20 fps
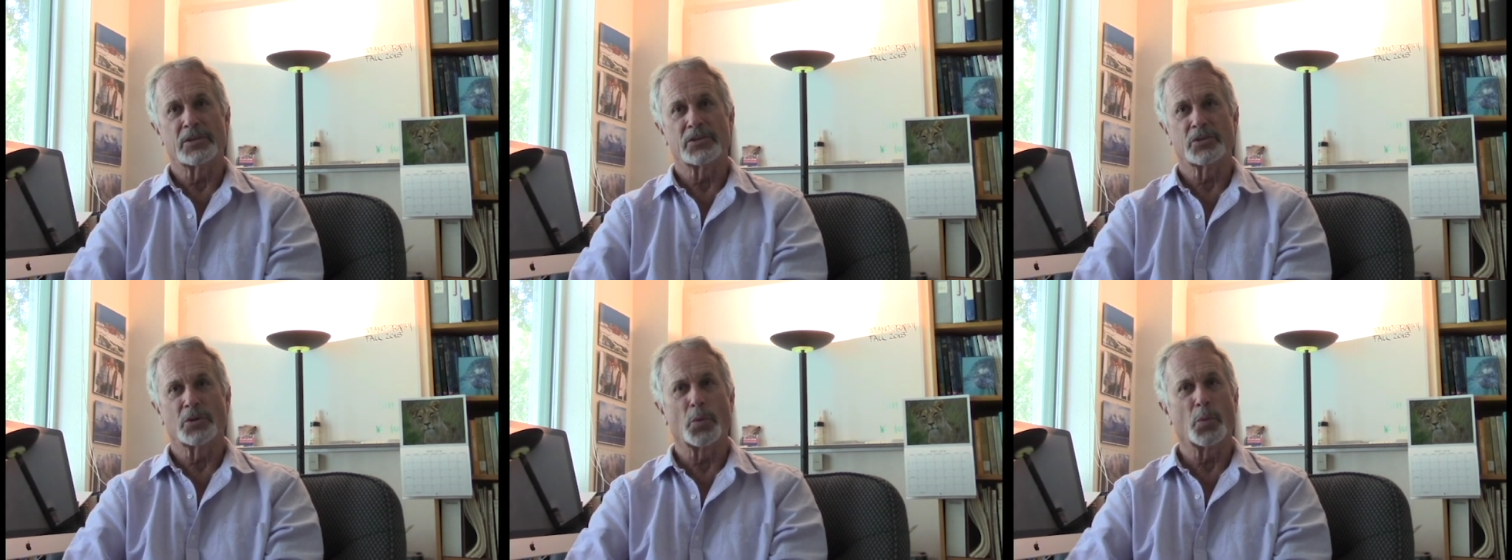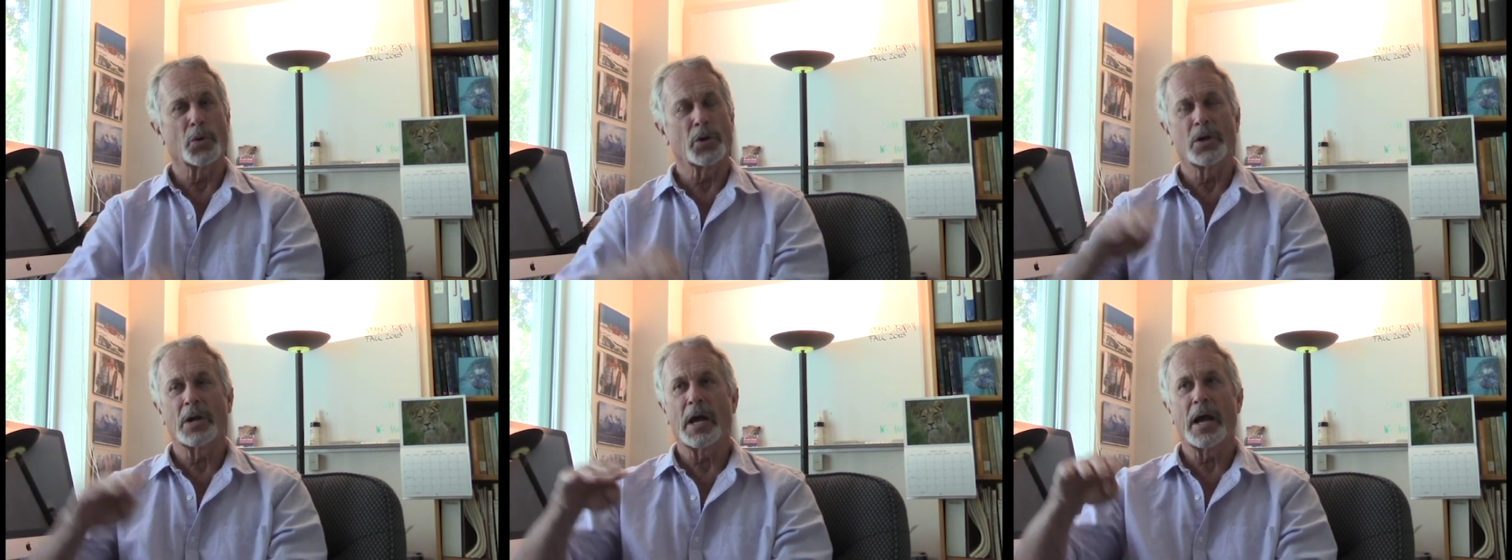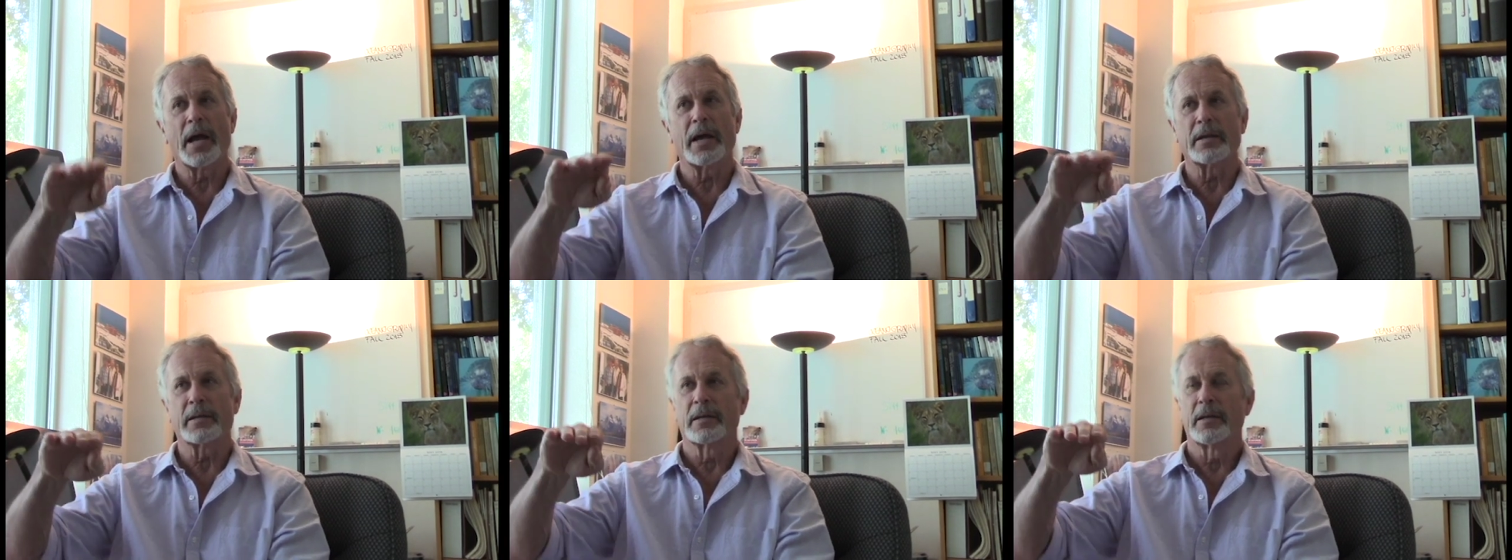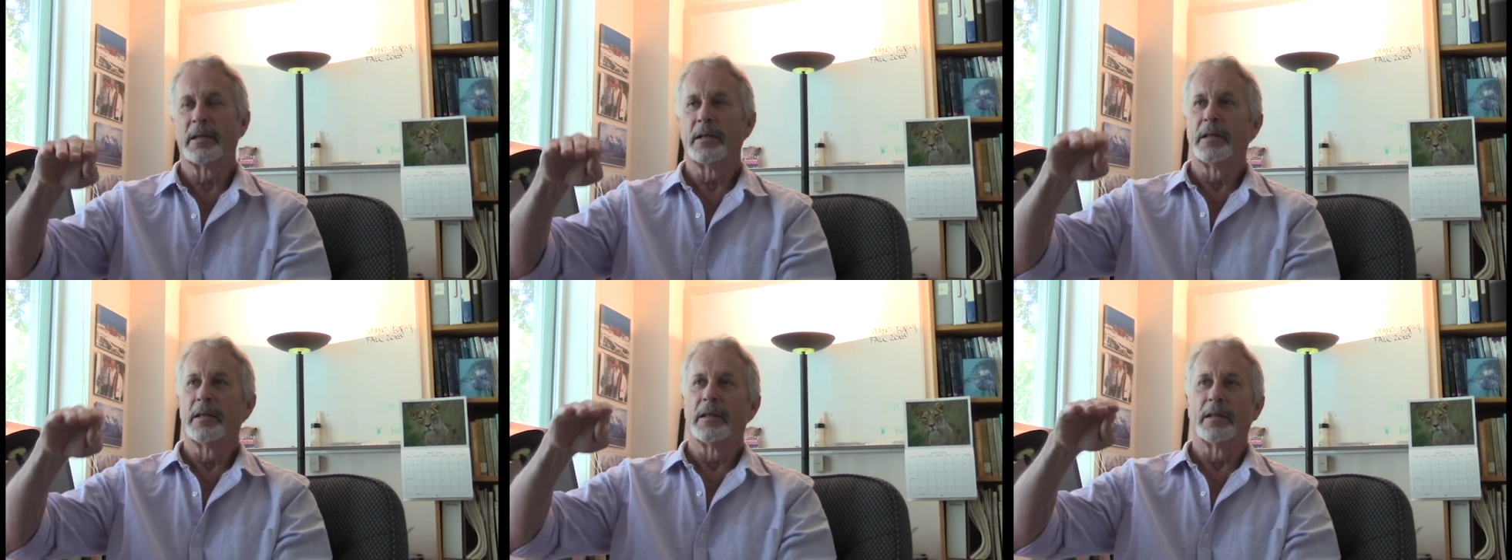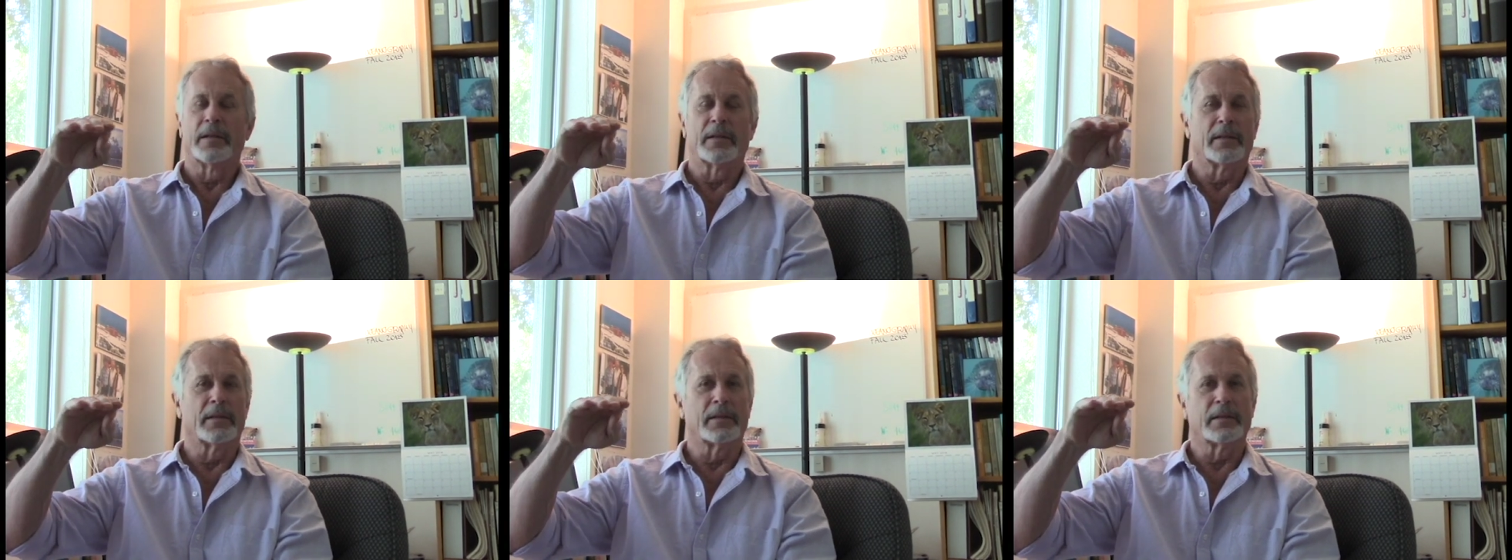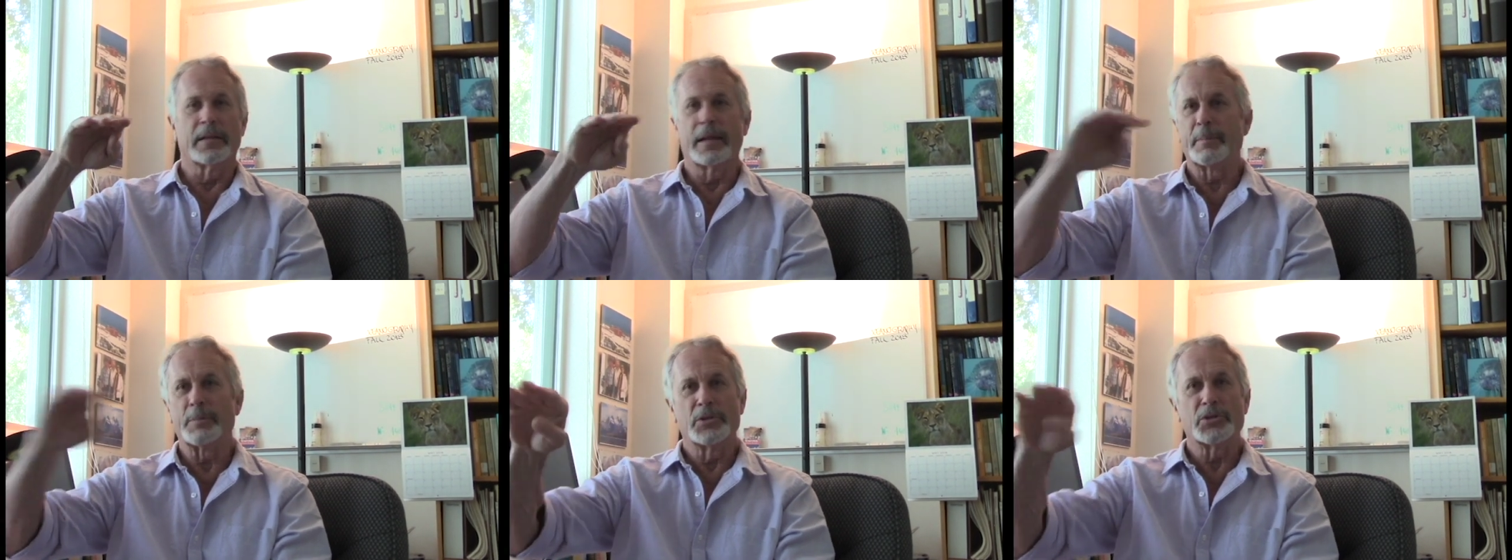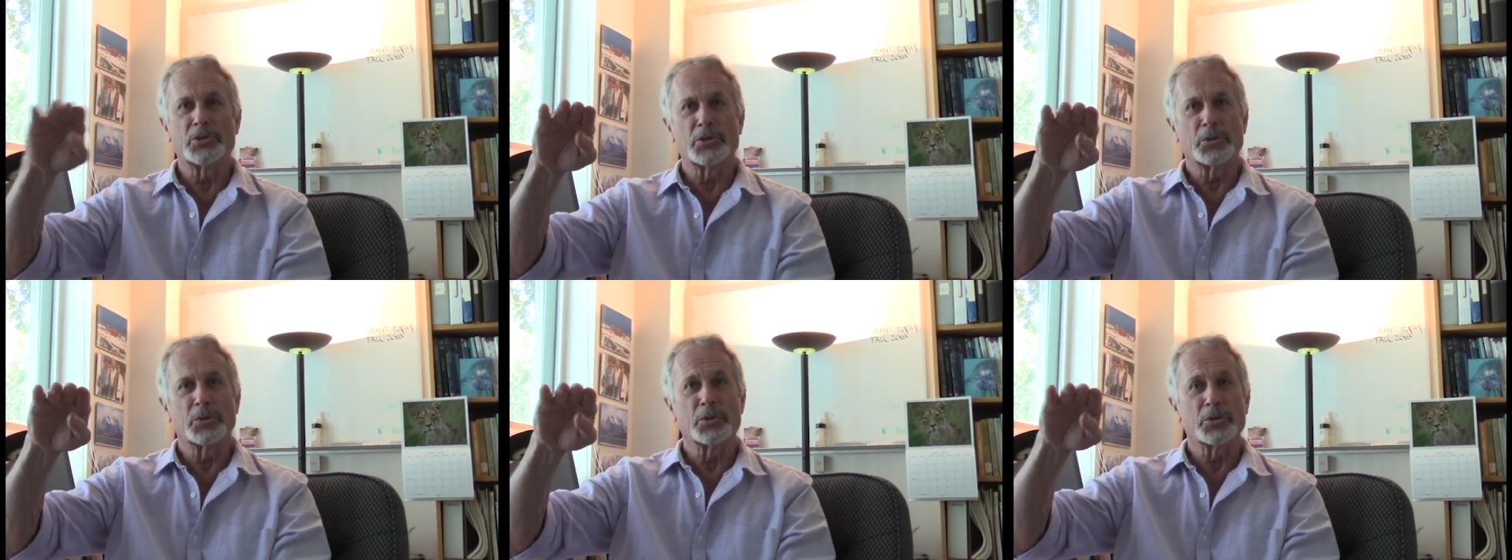So we're not
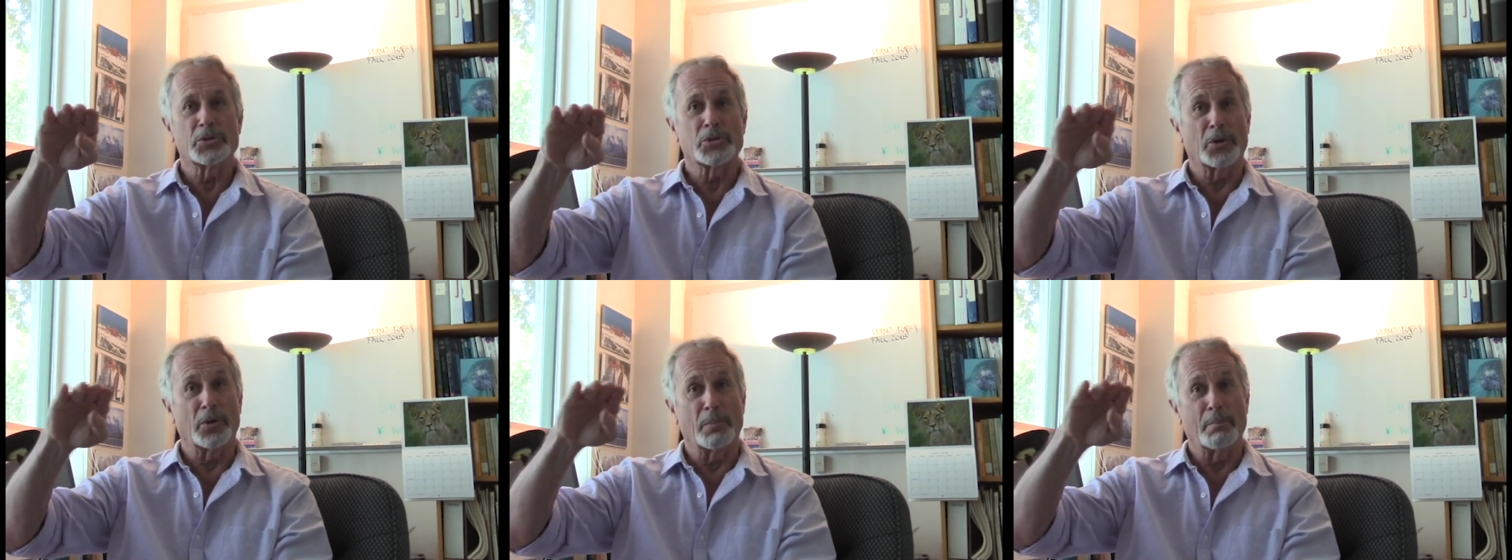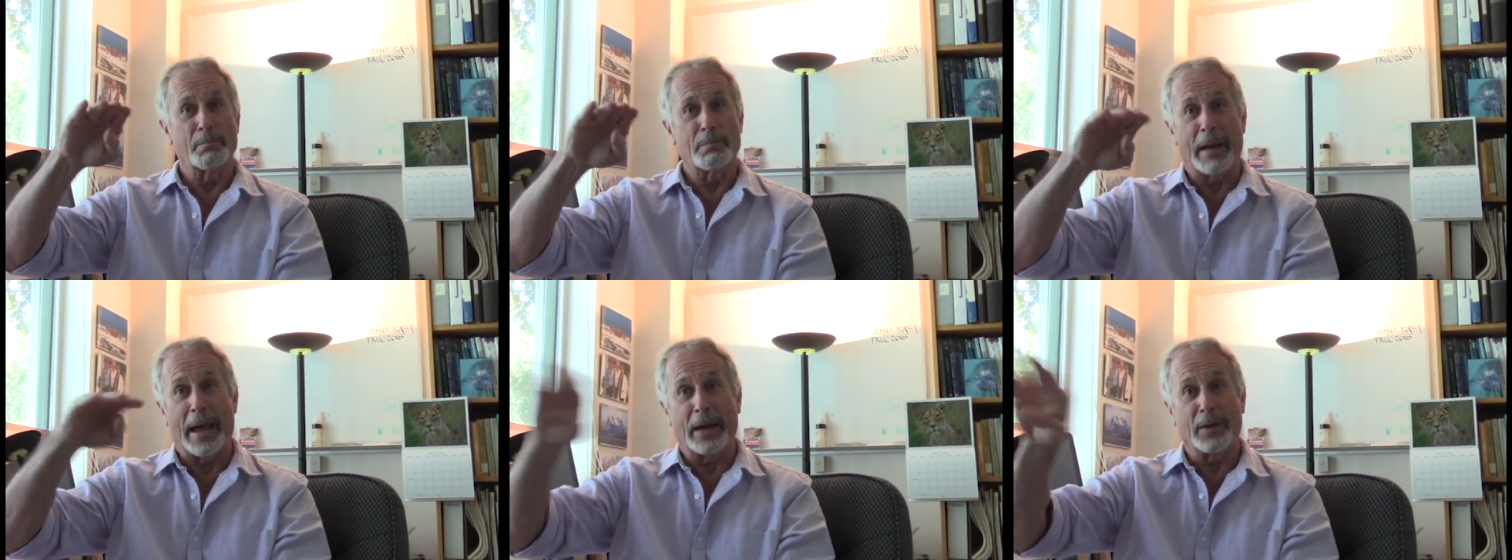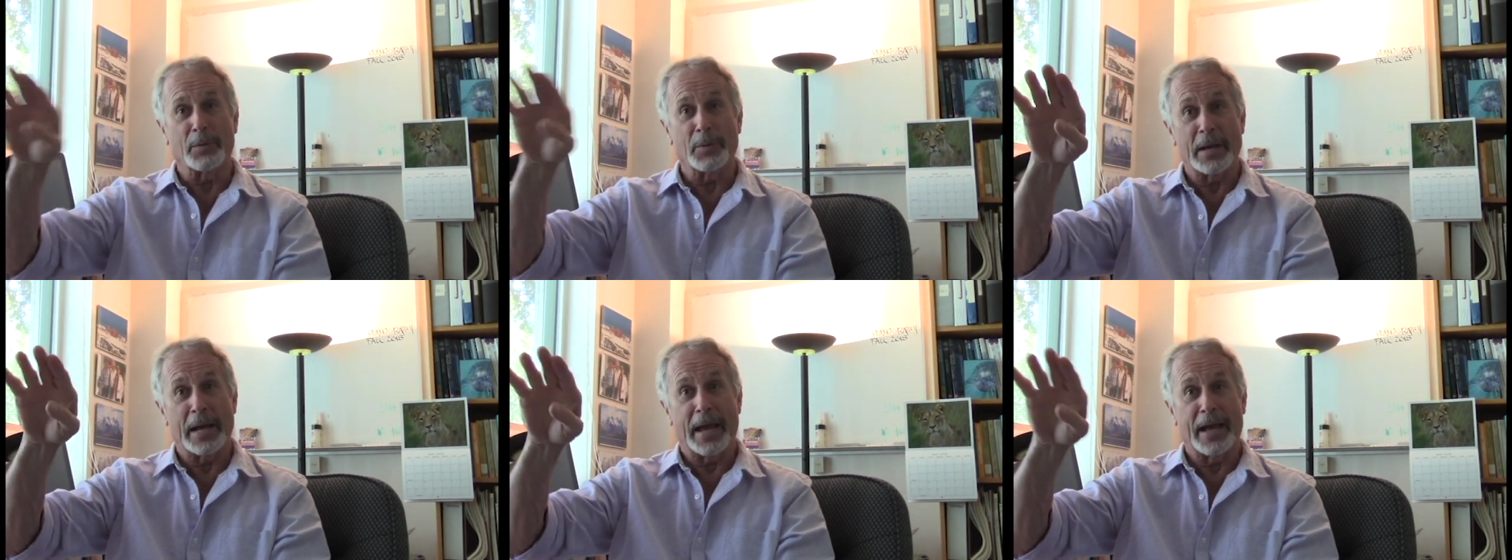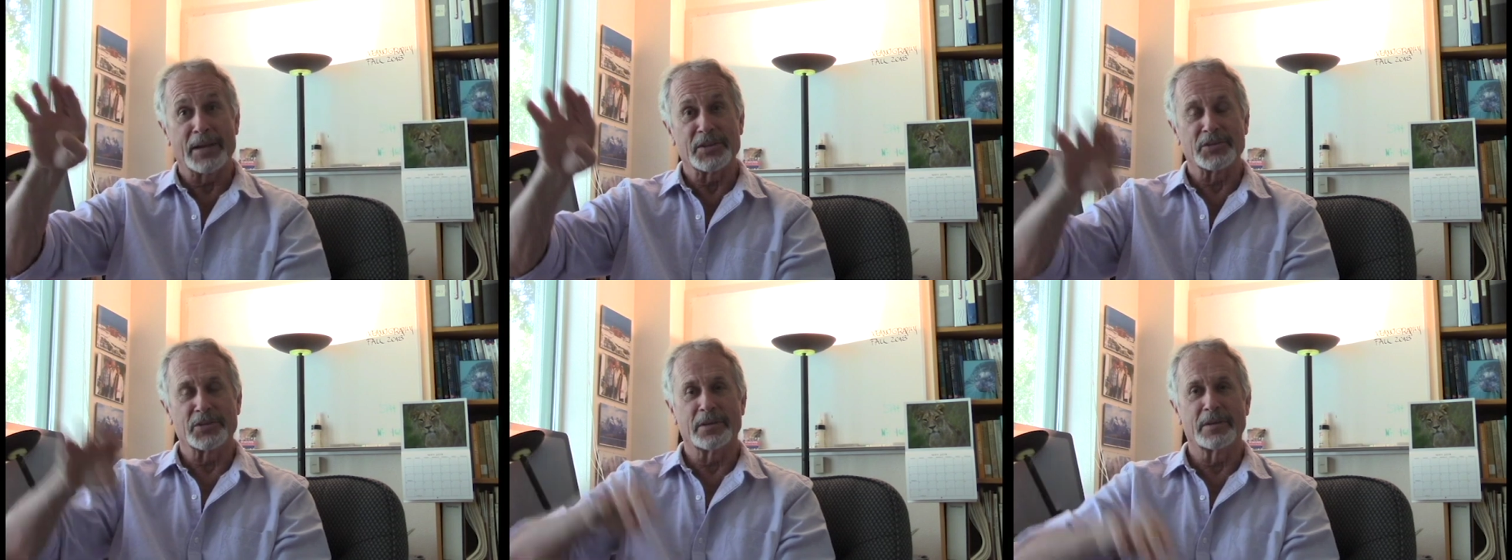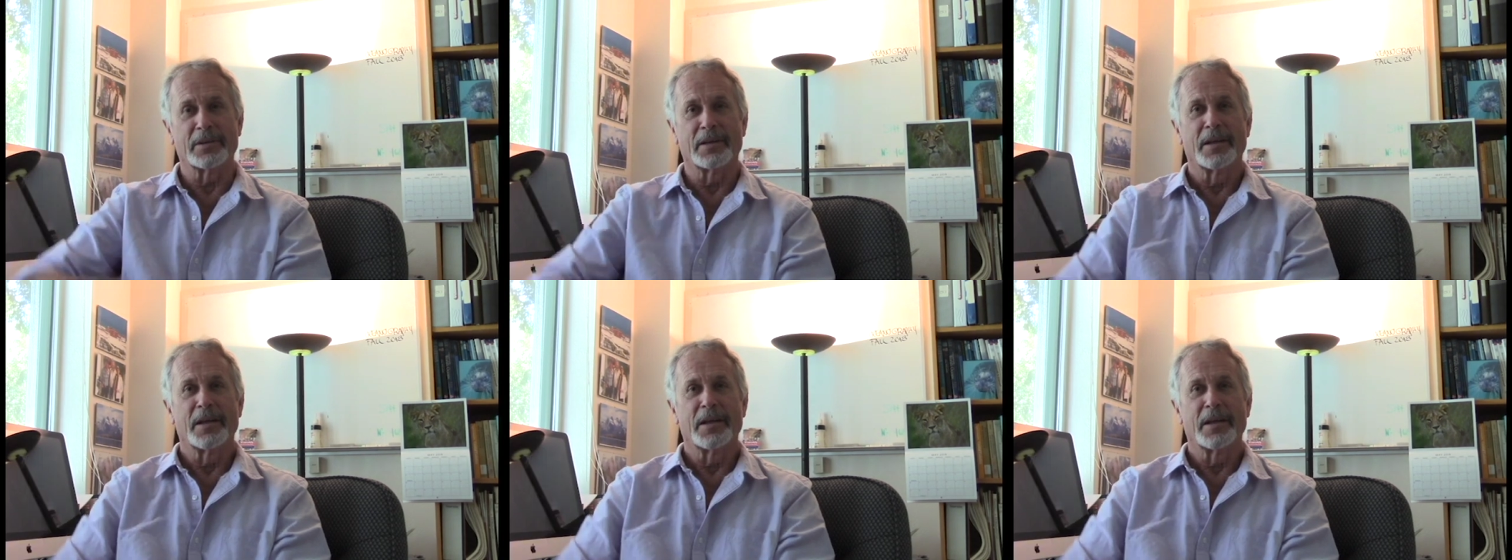lemon juice or battery acid,